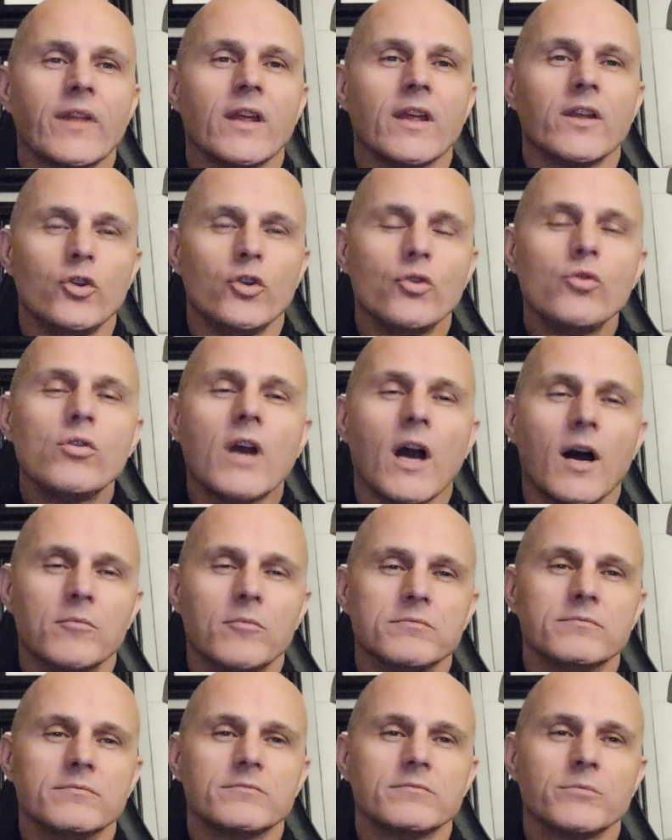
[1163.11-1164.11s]
You come.
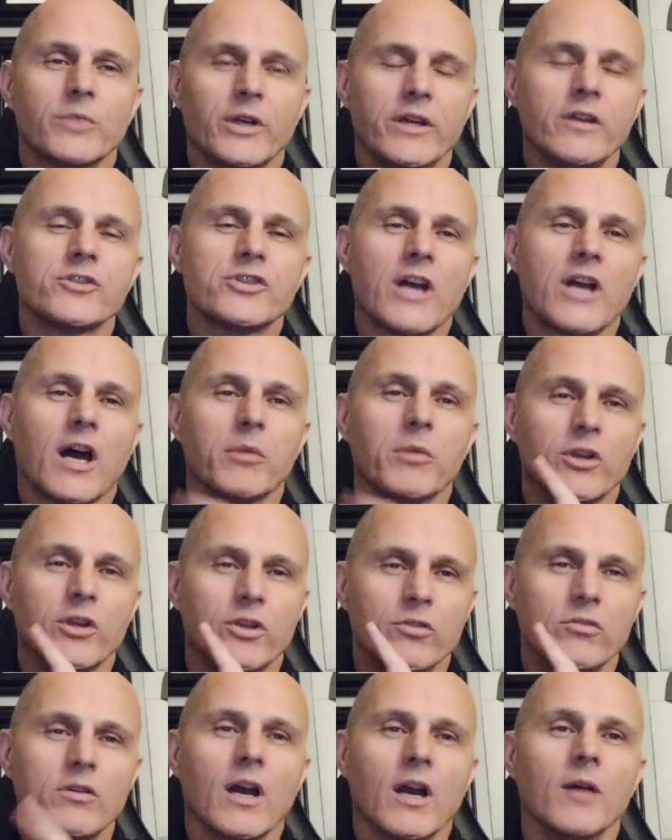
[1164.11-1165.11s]
Bring your child, but
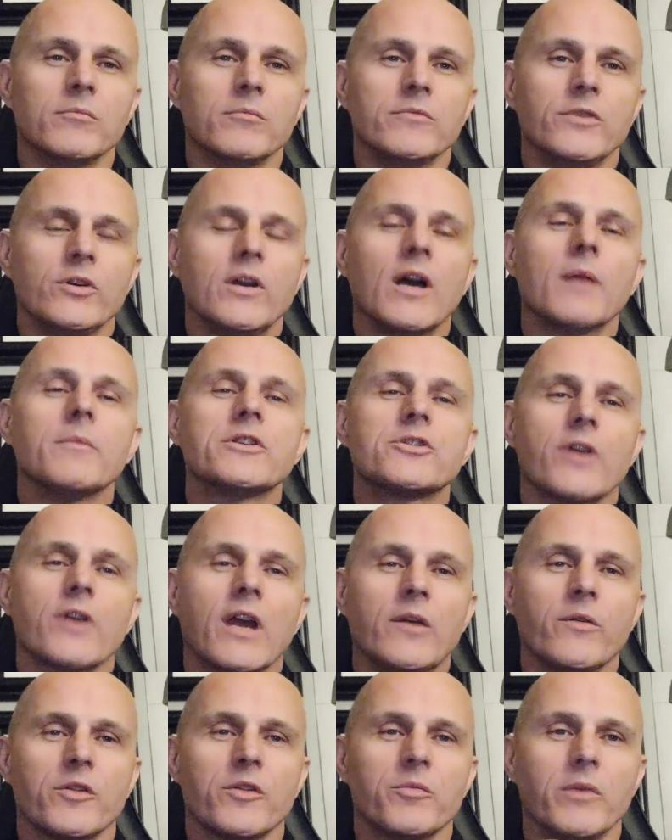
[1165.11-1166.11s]
you come. You come and
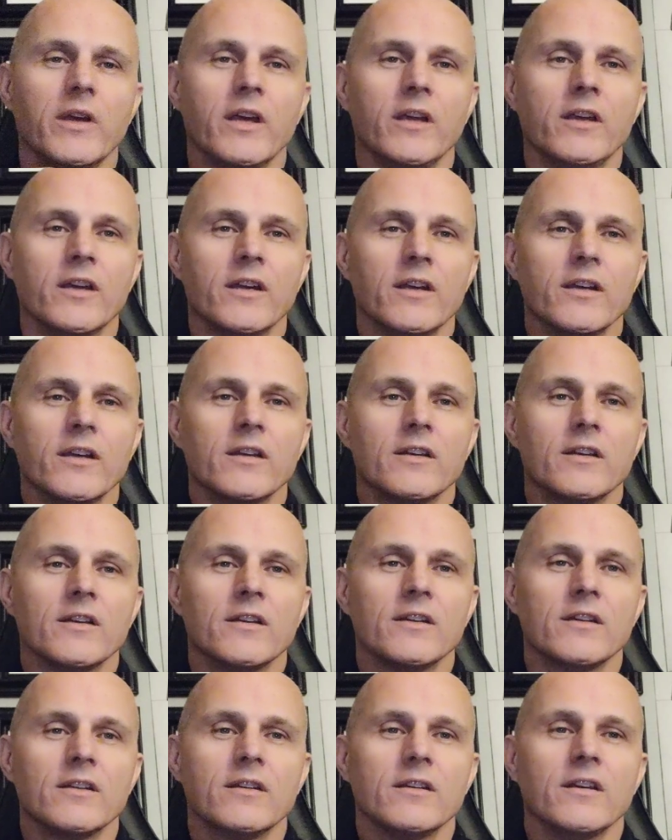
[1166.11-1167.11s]
train with me,
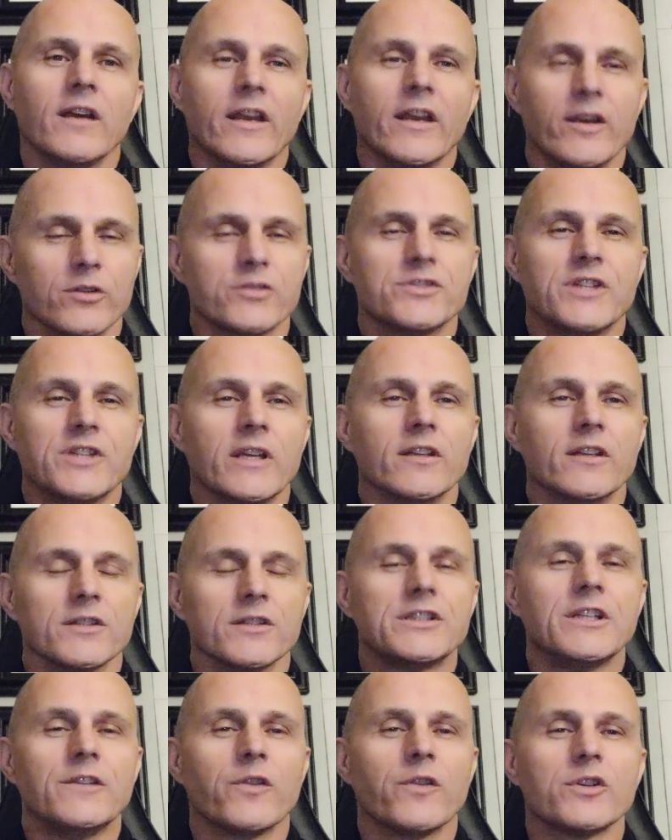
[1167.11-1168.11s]
and you'll see. You'll
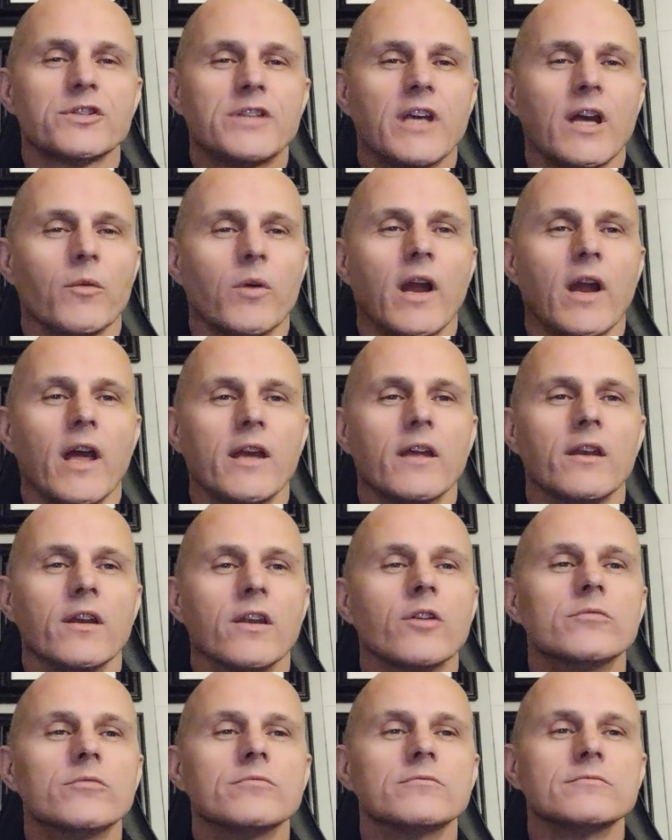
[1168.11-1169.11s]
see firsthand what I can
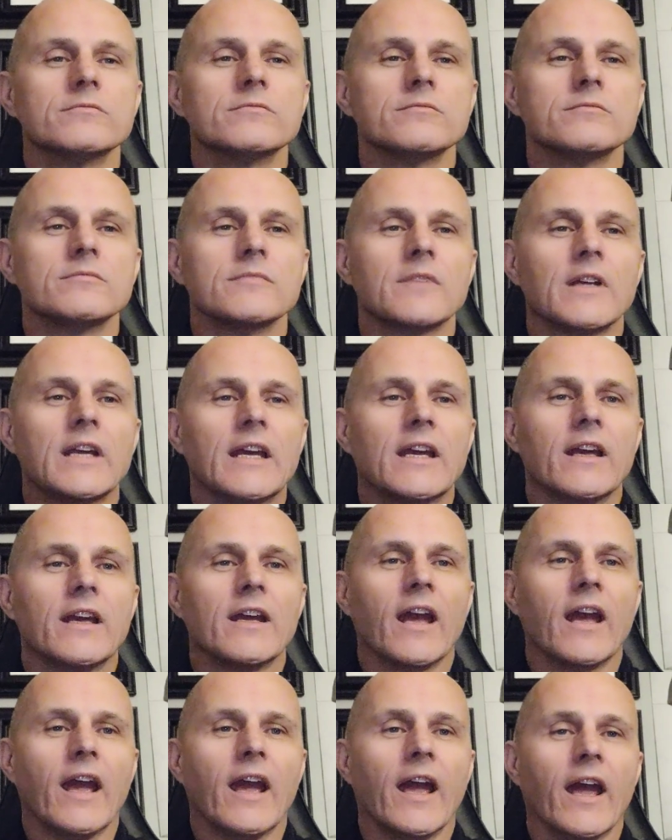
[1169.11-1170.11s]
do.
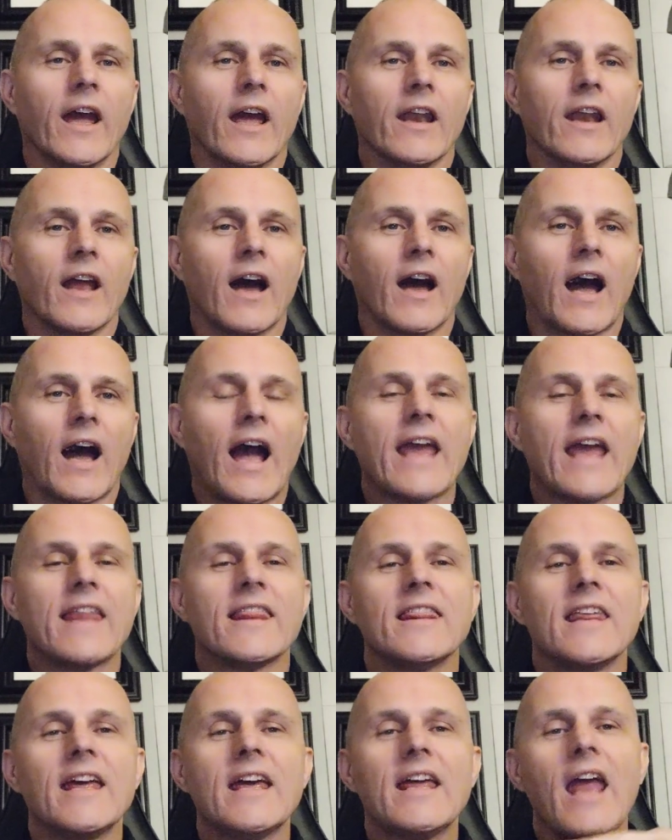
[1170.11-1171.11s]
And I
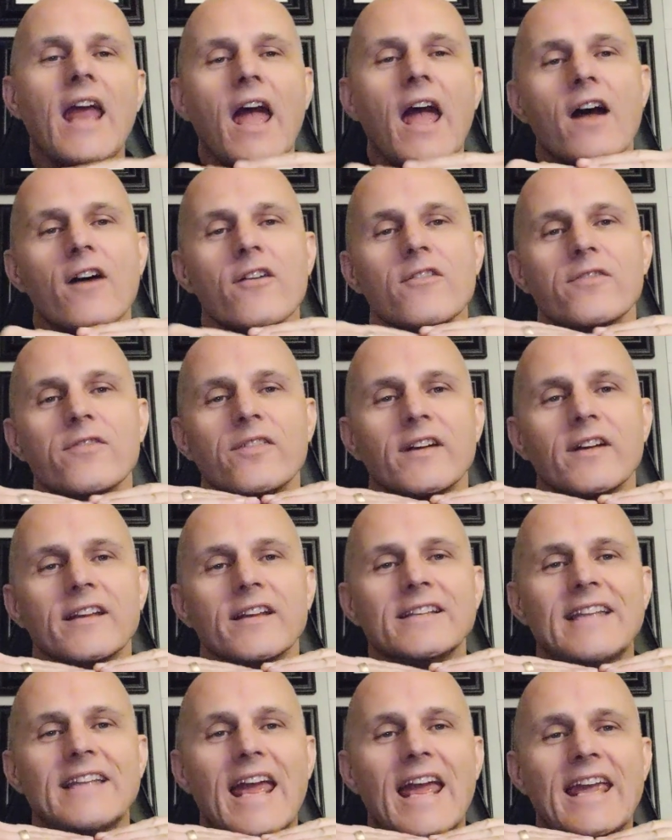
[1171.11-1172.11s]
then have
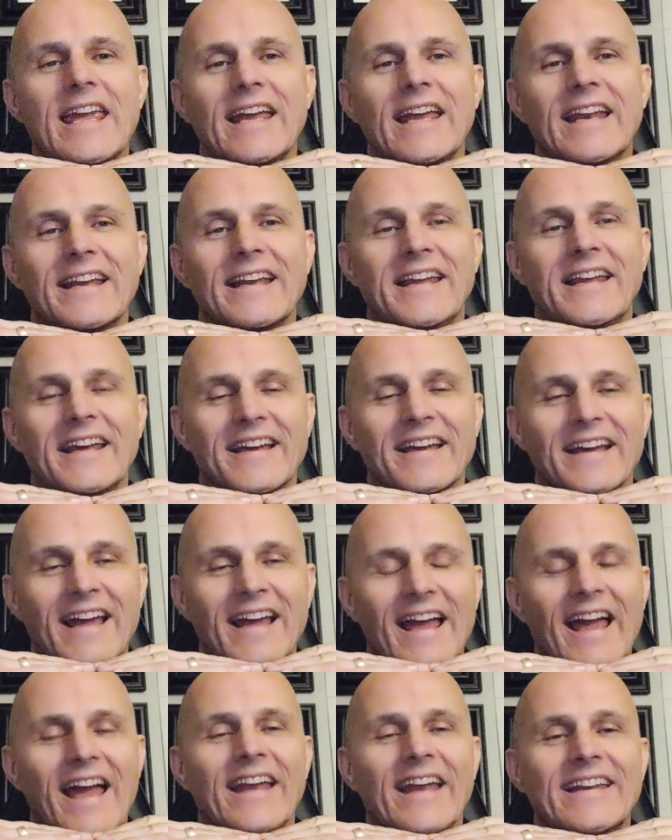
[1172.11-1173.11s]
taken it,
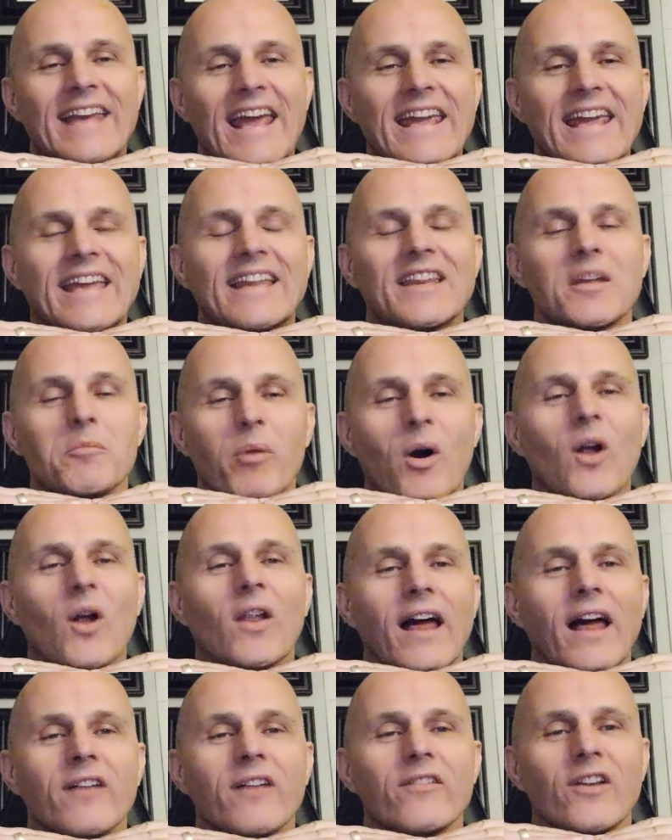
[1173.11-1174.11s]
taken the ball
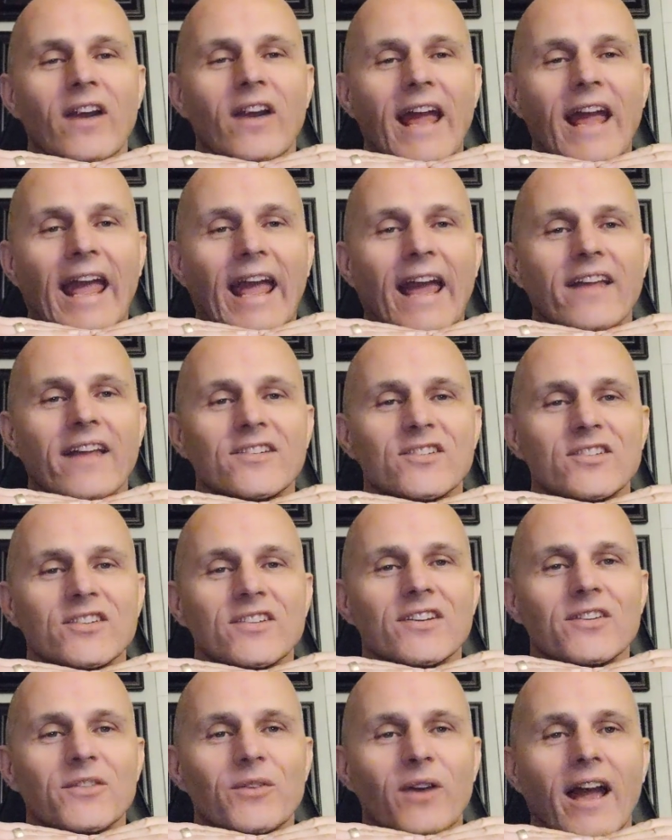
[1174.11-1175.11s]
out of their hands,
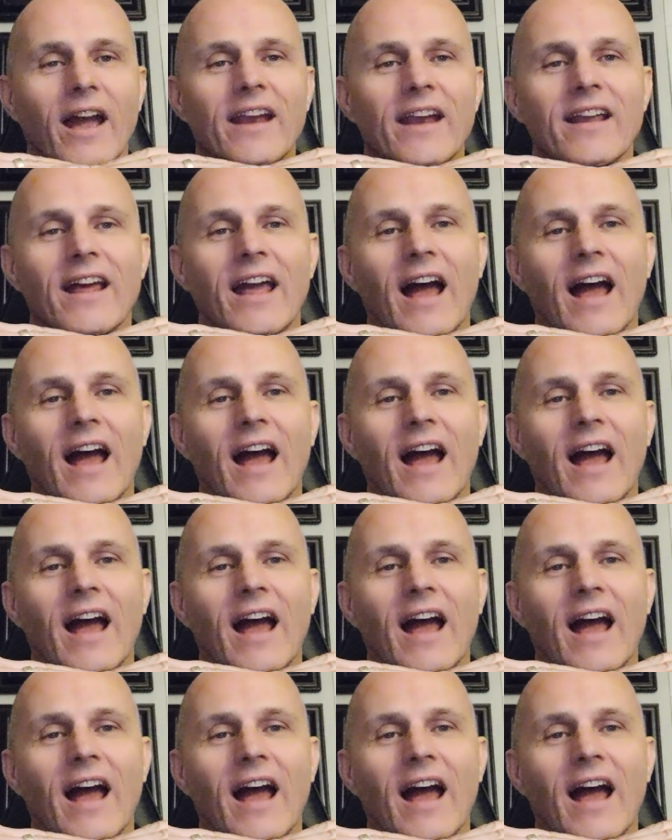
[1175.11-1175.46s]
right?